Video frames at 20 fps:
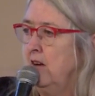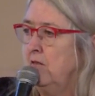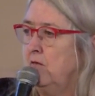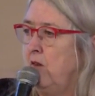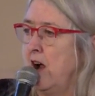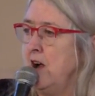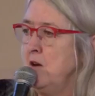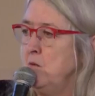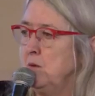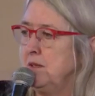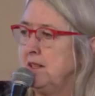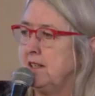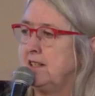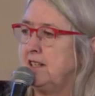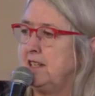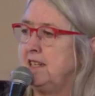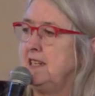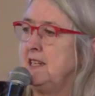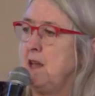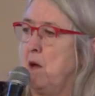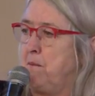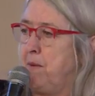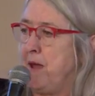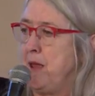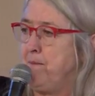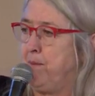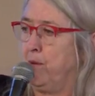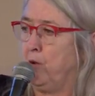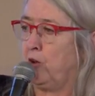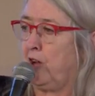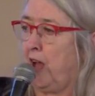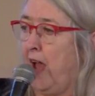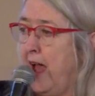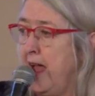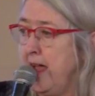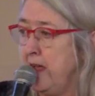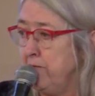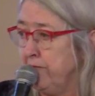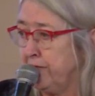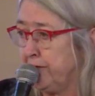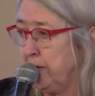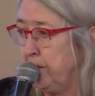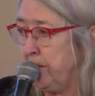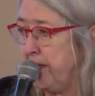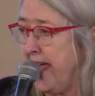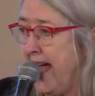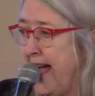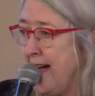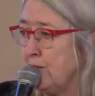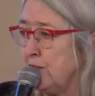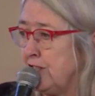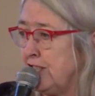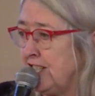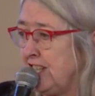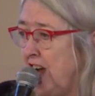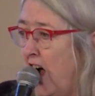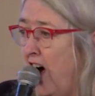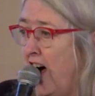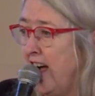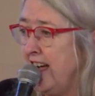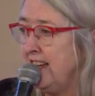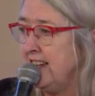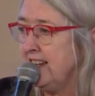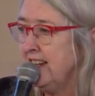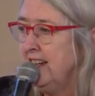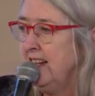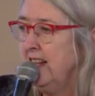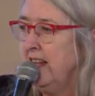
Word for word: Rome was a city that people came from the outside.